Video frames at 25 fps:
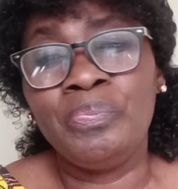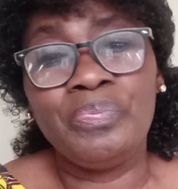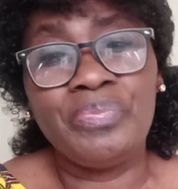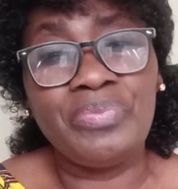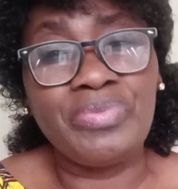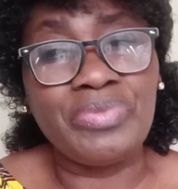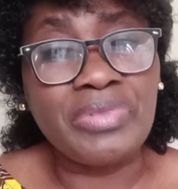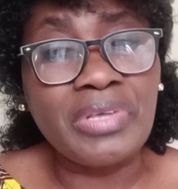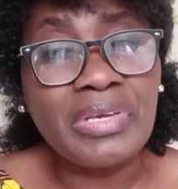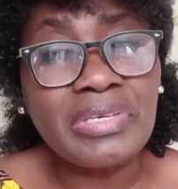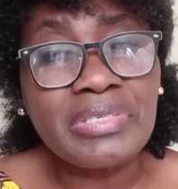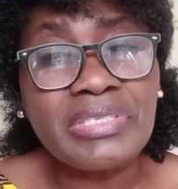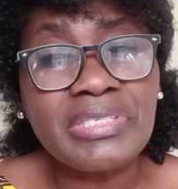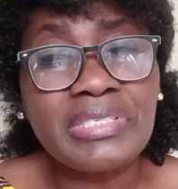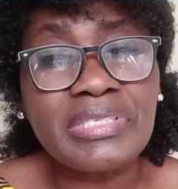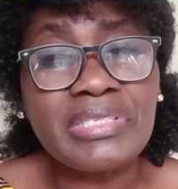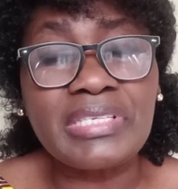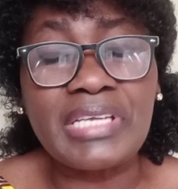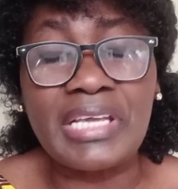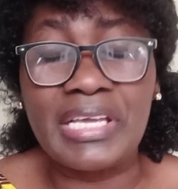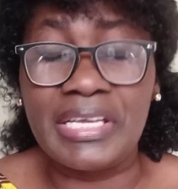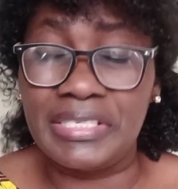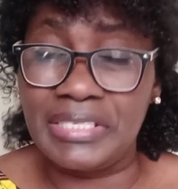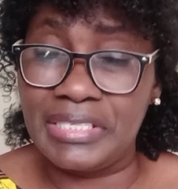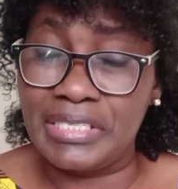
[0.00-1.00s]

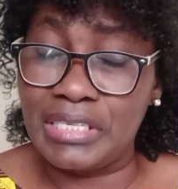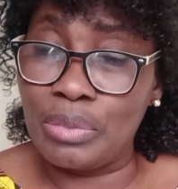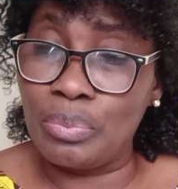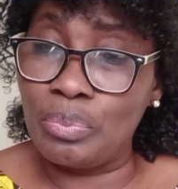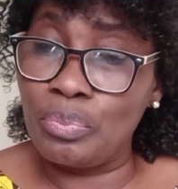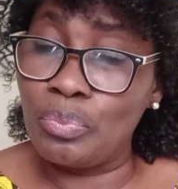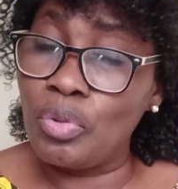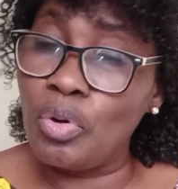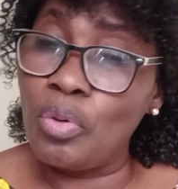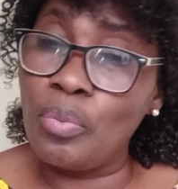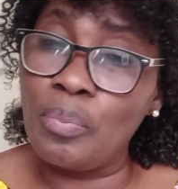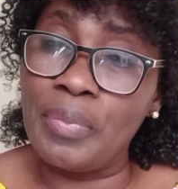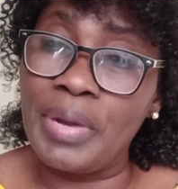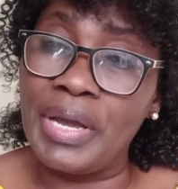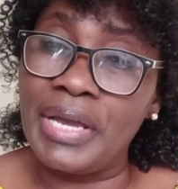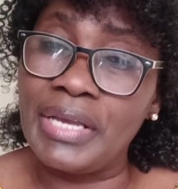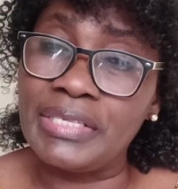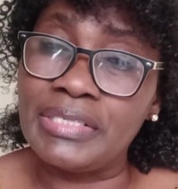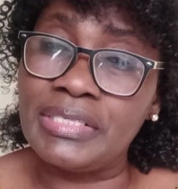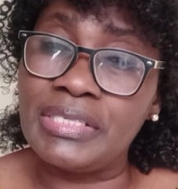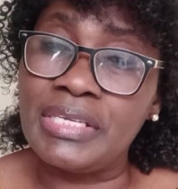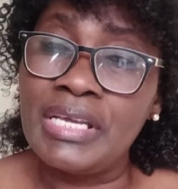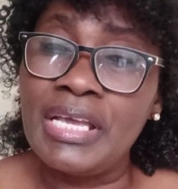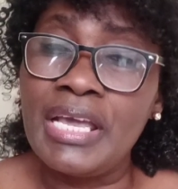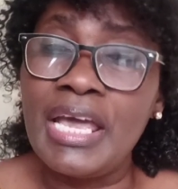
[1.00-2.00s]
this is the
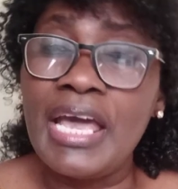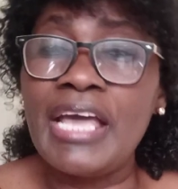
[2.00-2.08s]
moment,